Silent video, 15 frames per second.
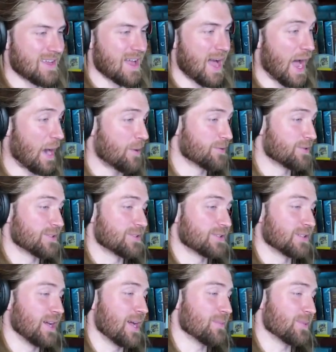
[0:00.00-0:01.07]
I was into
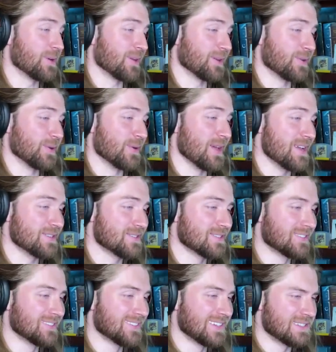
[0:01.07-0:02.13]
slime breeding at your age.
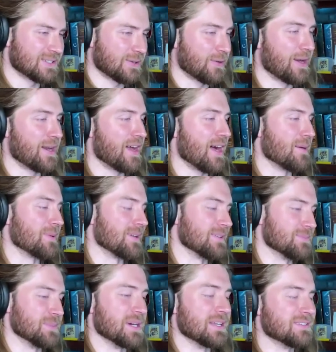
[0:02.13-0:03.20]
It's a great hobby,
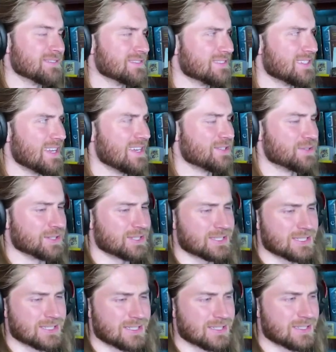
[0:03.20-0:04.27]
but dangerous.
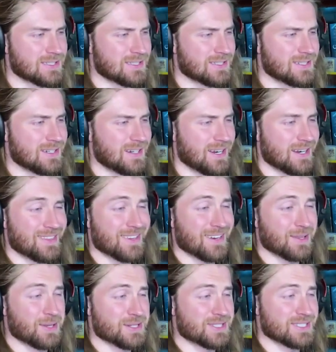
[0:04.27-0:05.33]
How do you think I
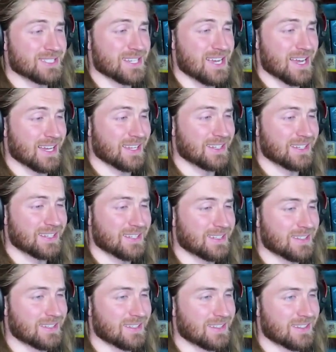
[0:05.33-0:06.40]
lost this eye?
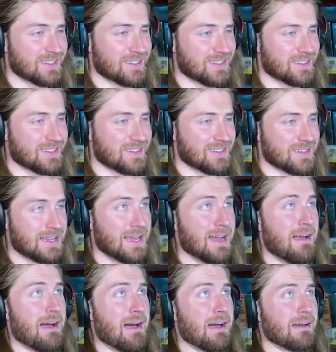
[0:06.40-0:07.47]

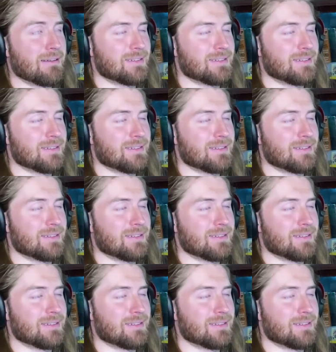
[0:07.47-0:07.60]
Ah.